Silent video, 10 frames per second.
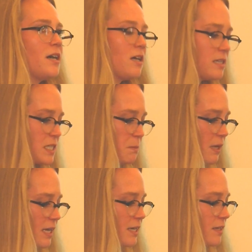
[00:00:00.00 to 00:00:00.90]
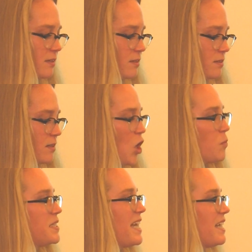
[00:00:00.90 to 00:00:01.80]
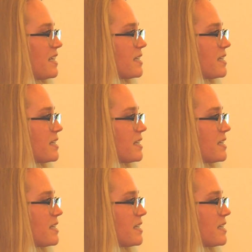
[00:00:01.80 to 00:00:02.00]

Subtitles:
I'll explain how obtaining